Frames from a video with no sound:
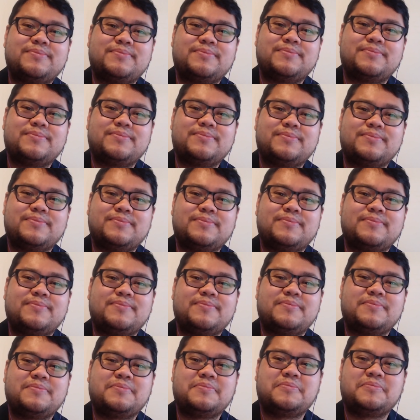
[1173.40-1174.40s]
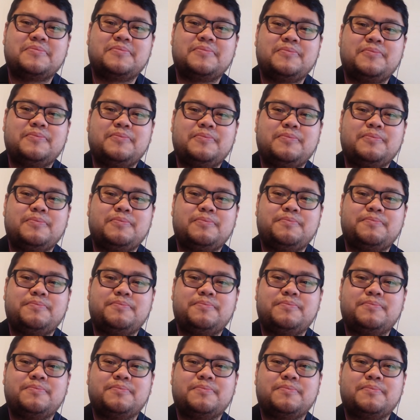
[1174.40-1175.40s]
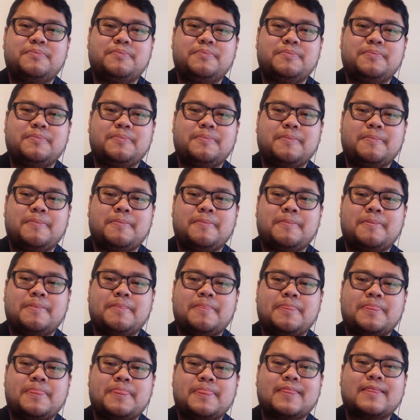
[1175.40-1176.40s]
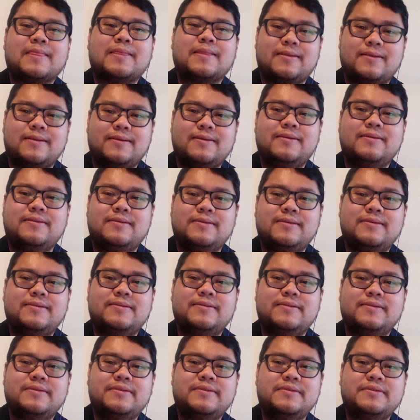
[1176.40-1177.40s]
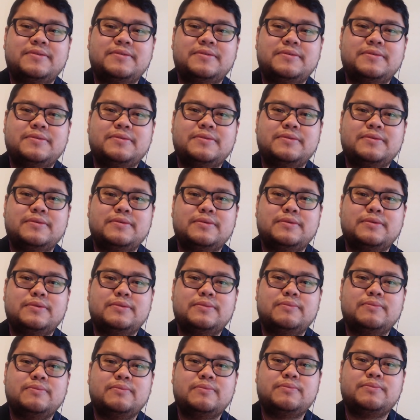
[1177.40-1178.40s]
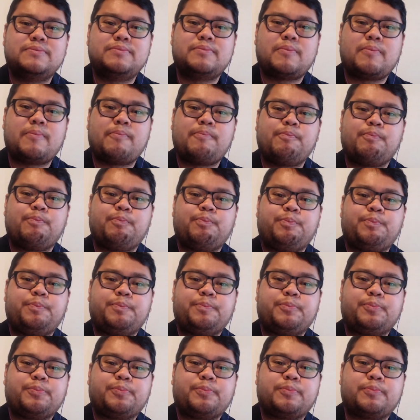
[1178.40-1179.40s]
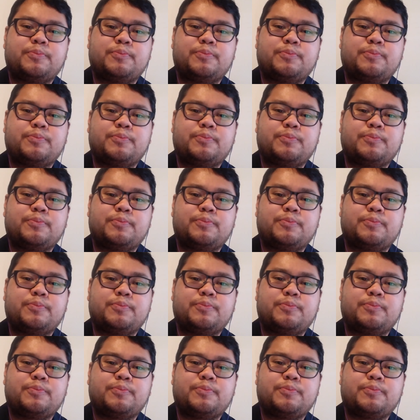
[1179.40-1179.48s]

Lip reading: This person isn't speaking.